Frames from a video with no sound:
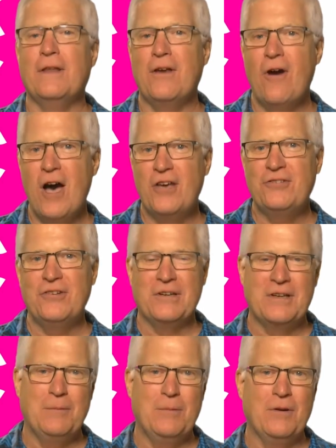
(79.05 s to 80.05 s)
in the Austin
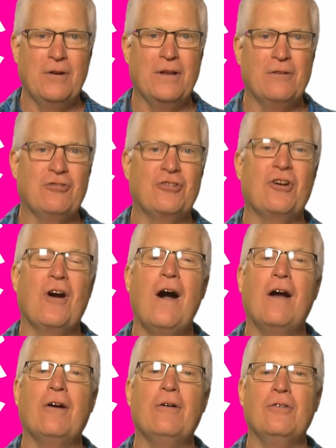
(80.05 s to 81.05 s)
community of
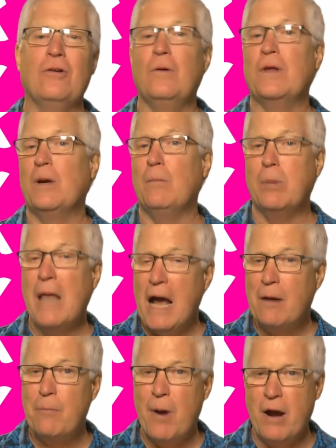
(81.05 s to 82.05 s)
Chicago is holding a
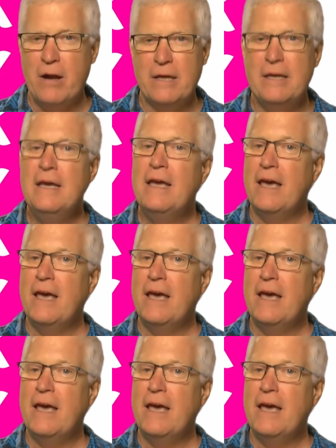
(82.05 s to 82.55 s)
block party